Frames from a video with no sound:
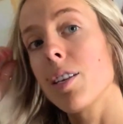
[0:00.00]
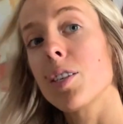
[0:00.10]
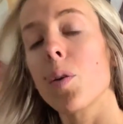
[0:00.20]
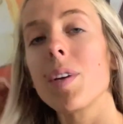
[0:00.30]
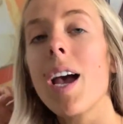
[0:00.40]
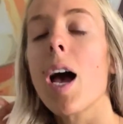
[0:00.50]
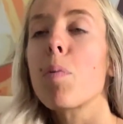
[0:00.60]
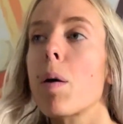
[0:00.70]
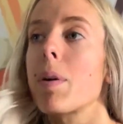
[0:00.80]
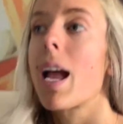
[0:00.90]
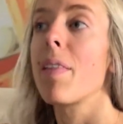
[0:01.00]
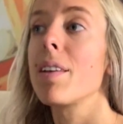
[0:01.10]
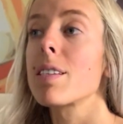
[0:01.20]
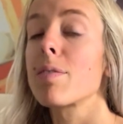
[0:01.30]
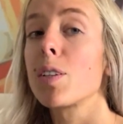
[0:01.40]
So yeah, I'll probably
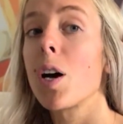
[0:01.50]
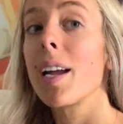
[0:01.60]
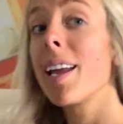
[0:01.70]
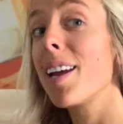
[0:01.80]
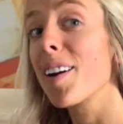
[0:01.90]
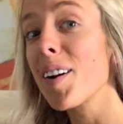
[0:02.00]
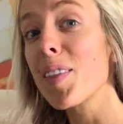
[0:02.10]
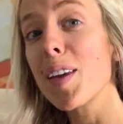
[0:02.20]
end this vlog here.